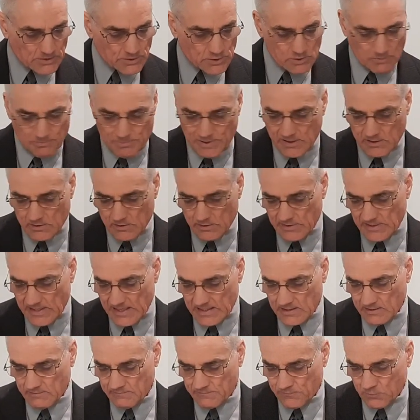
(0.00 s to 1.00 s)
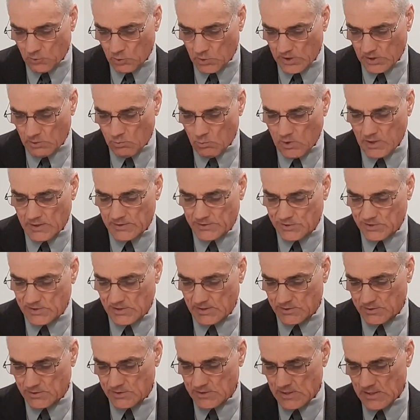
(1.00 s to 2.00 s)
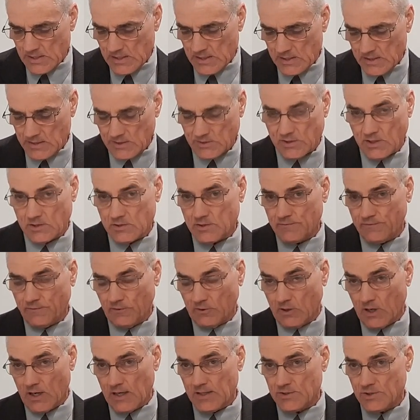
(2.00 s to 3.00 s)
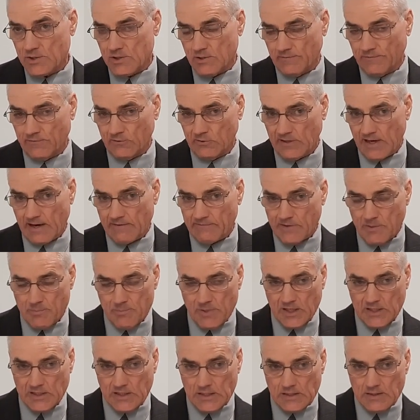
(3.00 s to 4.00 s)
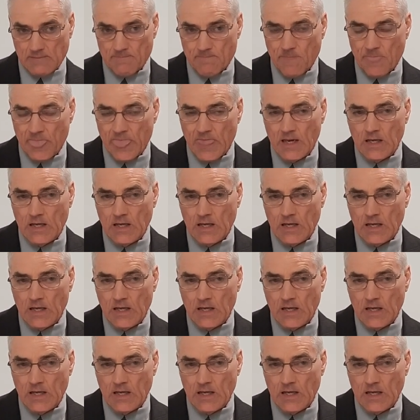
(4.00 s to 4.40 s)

So Peter then in 41 says, is this for us or for everybody?